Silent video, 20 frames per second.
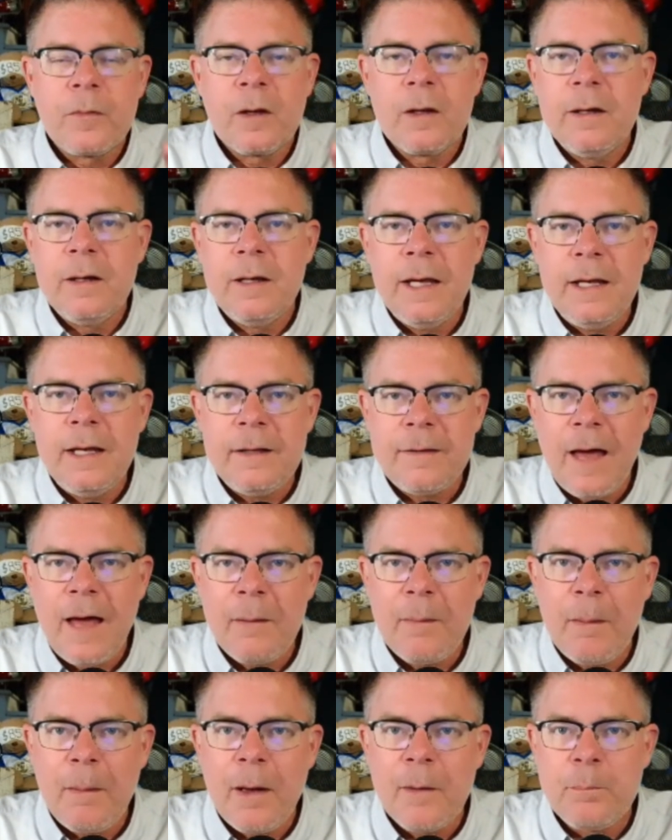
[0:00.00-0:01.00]

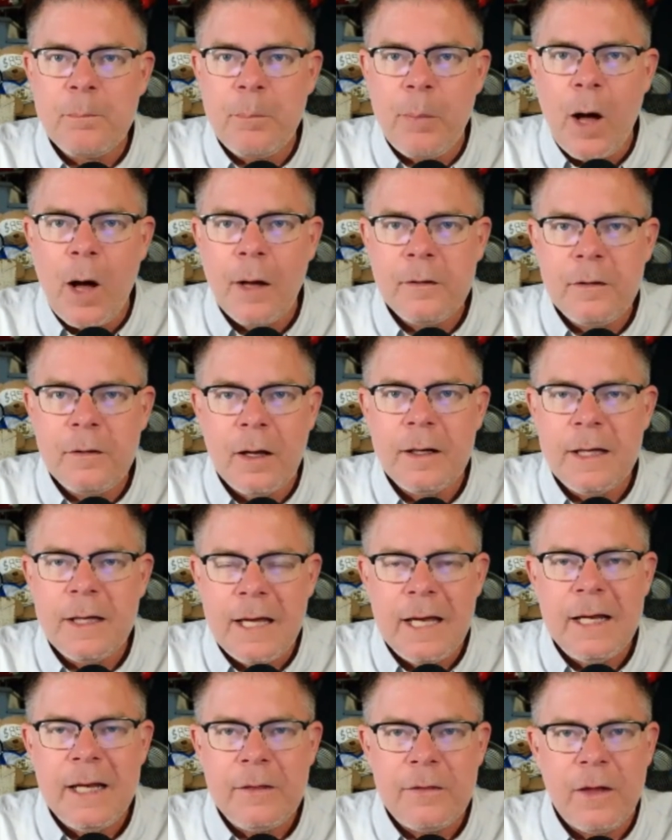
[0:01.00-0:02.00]
anytime I've done
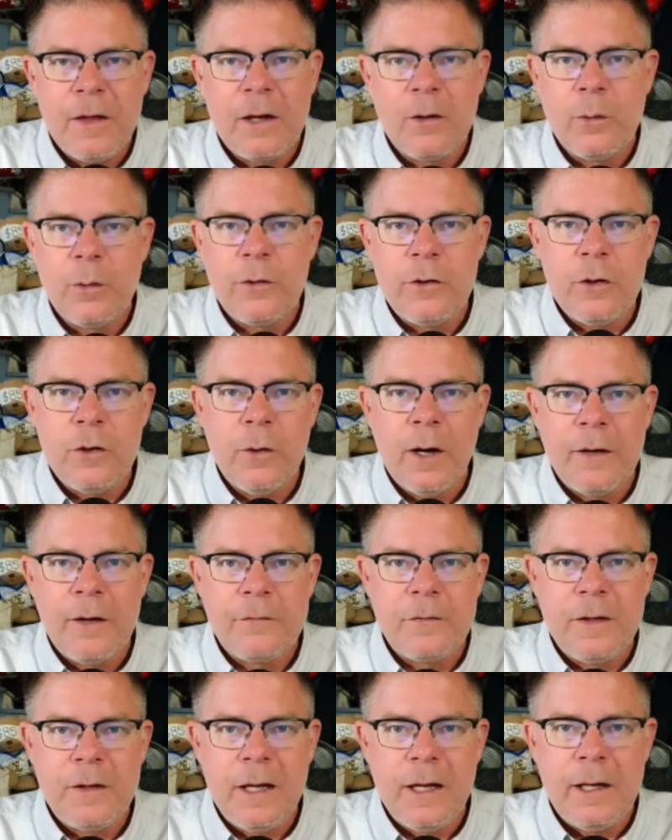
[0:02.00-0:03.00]
anything with
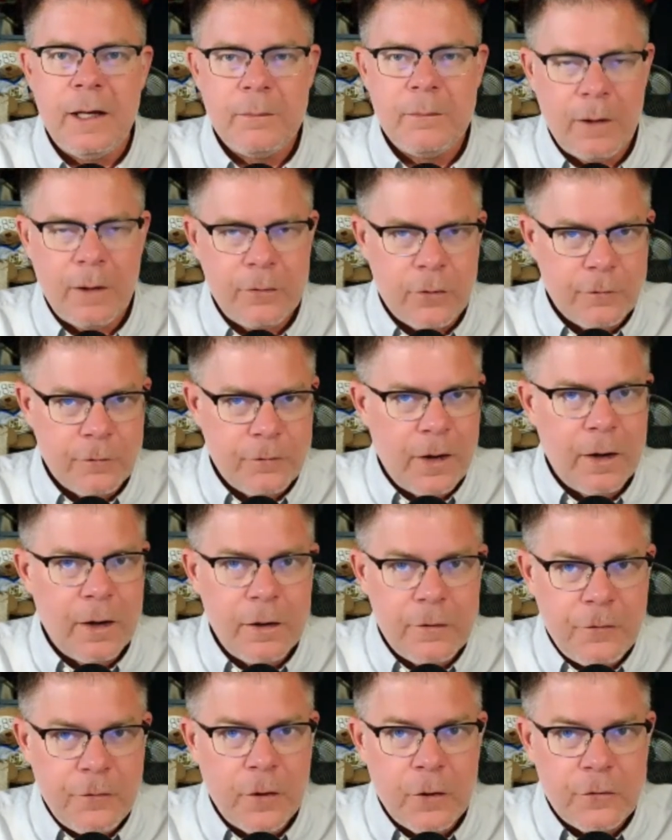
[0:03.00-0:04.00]
UFD, right, the very
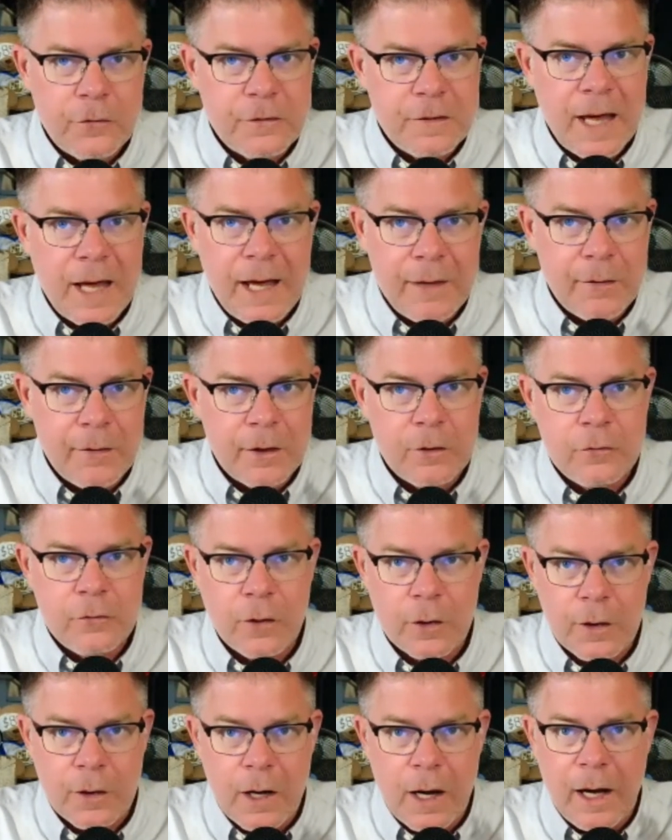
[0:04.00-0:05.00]
first day that it
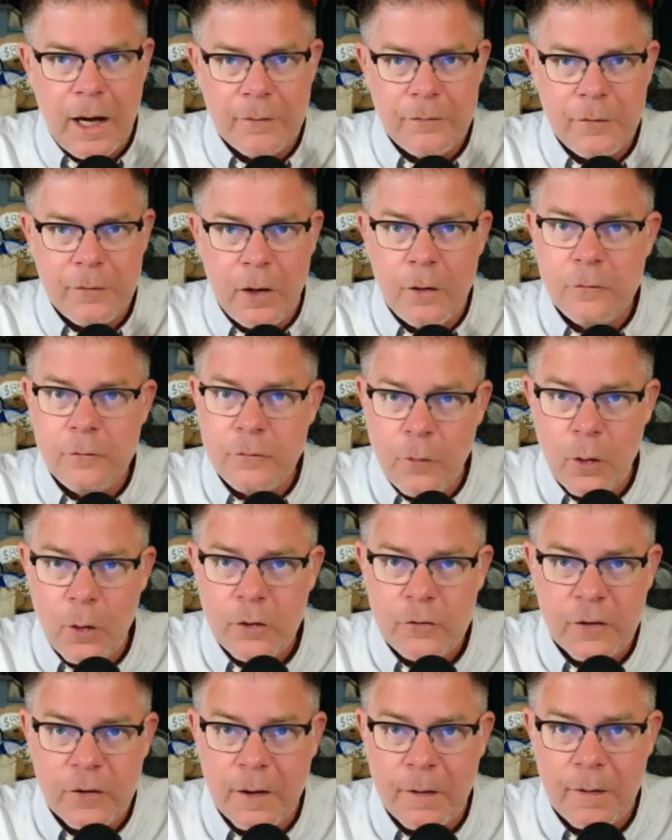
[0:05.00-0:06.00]
took off,
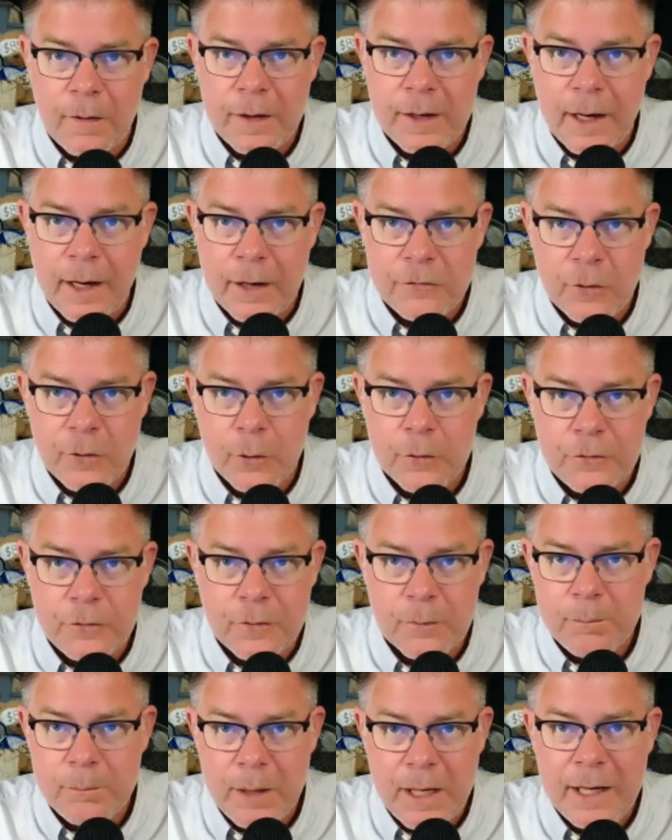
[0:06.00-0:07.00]
unfortunately, I sold
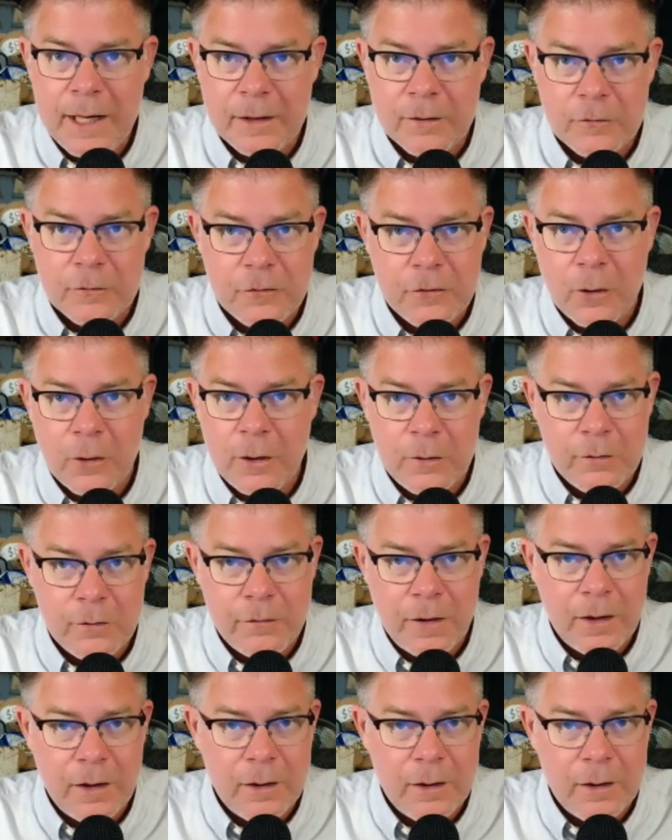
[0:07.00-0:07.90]
some beans during the very